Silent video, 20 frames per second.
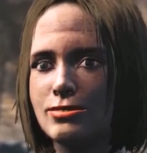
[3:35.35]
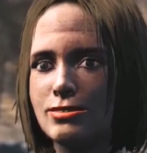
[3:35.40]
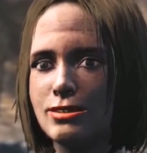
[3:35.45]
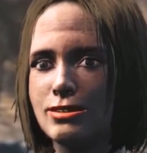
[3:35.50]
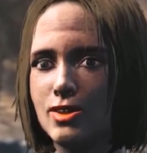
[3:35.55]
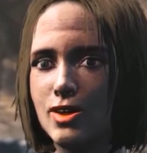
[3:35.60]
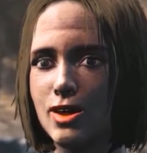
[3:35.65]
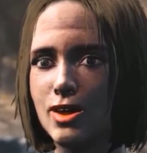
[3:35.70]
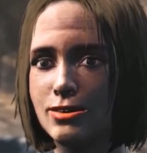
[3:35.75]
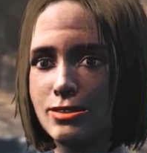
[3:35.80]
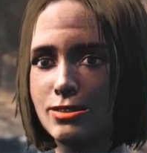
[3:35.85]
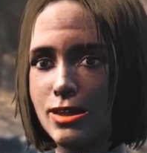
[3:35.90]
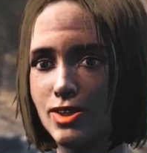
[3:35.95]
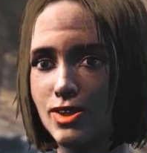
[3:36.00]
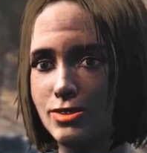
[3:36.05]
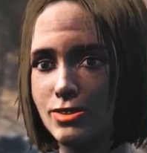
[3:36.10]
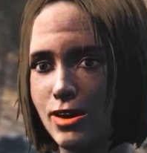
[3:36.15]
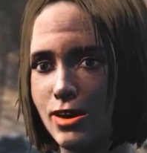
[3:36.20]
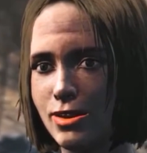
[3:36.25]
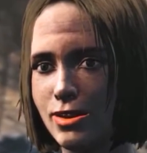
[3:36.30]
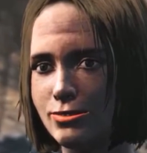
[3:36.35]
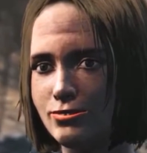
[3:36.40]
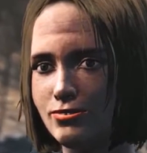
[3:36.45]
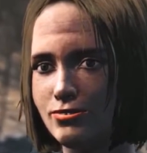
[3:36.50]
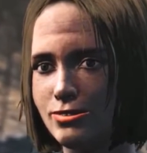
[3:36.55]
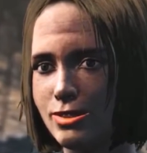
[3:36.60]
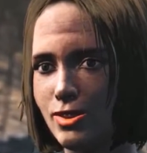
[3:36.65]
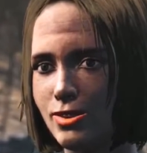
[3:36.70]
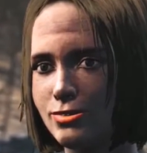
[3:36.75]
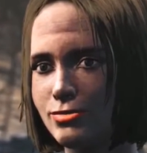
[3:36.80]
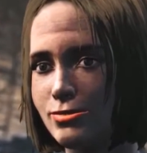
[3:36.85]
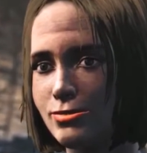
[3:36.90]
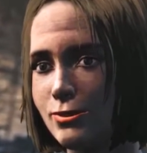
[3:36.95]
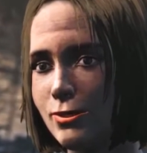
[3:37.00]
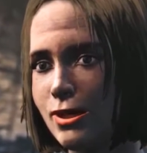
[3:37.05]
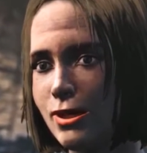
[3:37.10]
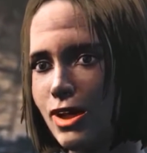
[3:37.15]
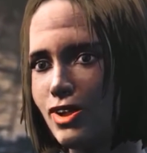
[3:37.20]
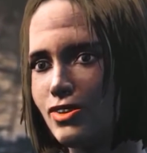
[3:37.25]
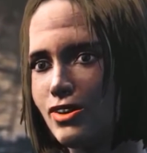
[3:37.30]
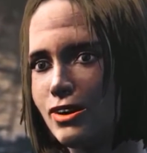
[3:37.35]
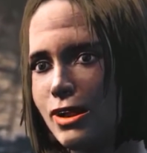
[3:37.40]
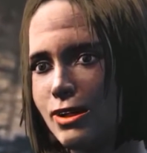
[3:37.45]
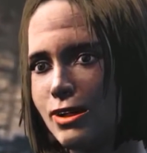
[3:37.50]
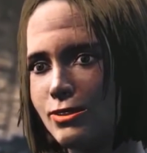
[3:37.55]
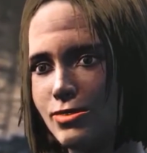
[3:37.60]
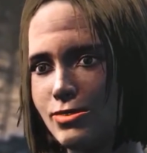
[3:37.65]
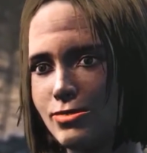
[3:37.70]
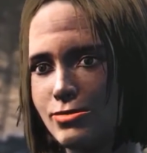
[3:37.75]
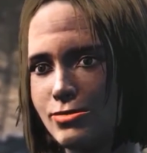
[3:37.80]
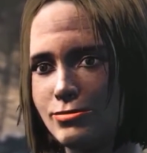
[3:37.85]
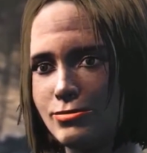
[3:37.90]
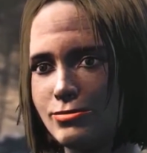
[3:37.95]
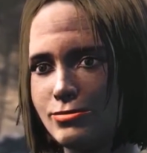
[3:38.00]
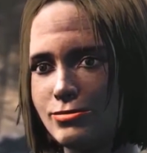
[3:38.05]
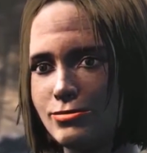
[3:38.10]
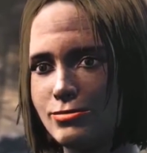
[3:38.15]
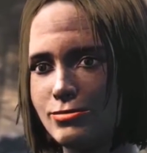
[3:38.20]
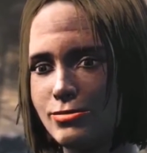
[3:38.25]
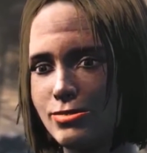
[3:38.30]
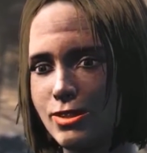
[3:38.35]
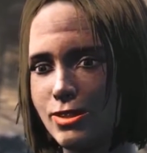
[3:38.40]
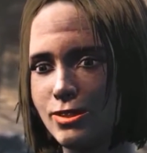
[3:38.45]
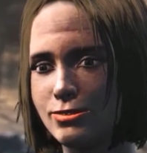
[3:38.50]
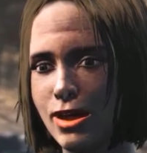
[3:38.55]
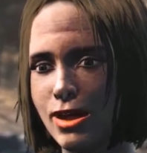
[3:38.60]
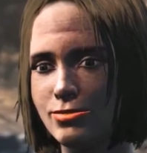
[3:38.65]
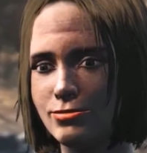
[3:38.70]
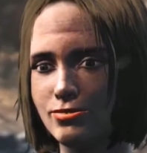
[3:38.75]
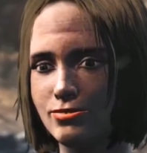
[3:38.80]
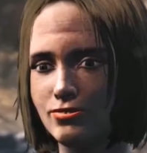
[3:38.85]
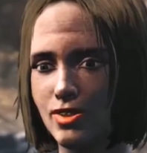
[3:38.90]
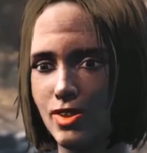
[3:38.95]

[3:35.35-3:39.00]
You can count on us if you need help down the line. Thanks again,